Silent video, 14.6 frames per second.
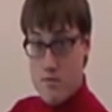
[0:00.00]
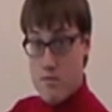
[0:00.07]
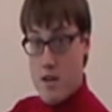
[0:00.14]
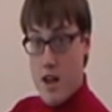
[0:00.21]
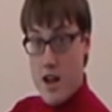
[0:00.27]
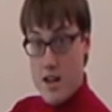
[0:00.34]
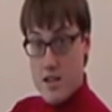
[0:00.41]

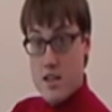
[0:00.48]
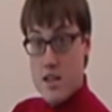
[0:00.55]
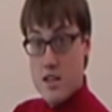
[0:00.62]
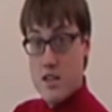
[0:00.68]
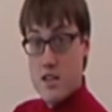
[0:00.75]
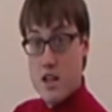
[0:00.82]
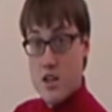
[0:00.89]

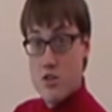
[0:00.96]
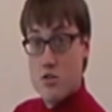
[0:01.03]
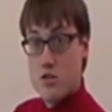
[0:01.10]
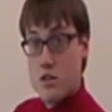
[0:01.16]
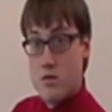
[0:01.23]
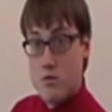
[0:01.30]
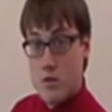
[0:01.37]
18th
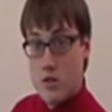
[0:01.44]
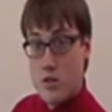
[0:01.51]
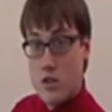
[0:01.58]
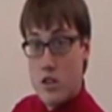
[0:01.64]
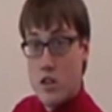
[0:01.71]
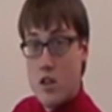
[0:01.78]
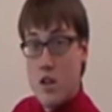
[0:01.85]
century,
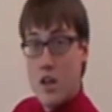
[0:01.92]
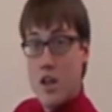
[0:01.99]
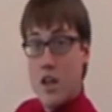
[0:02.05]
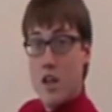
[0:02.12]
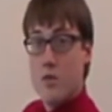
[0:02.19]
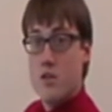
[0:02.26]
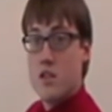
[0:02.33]
really.
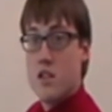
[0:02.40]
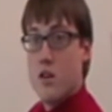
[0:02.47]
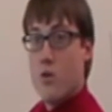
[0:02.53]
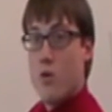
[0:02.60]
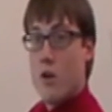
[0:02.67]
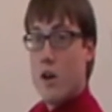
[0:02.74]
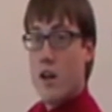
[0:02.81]
And it was
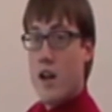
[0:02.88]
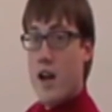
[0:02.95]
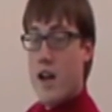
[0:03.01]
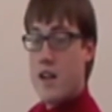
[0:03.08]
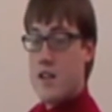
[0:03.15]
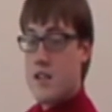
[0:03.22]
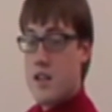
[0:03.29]
the
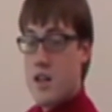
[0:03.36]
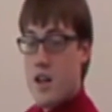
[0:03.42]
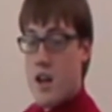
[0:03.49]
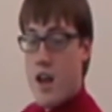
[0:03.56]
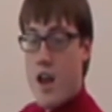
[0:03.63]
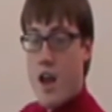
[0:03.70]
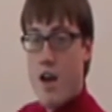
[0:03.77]
organized
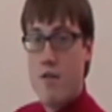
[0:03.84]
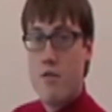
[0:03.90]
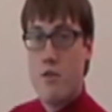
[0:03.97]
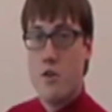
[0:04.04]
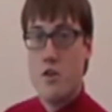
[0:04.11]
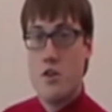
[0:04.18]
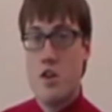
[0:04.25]

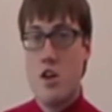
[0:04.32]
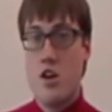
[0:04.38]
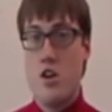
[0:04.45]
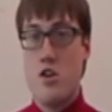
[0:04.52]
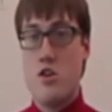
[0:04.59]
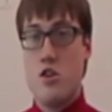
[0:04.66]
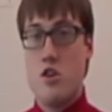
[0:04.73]
effort
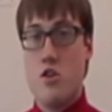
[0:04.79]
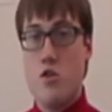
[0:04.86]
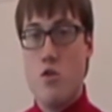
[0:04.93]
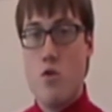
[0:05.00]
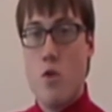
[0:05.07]
to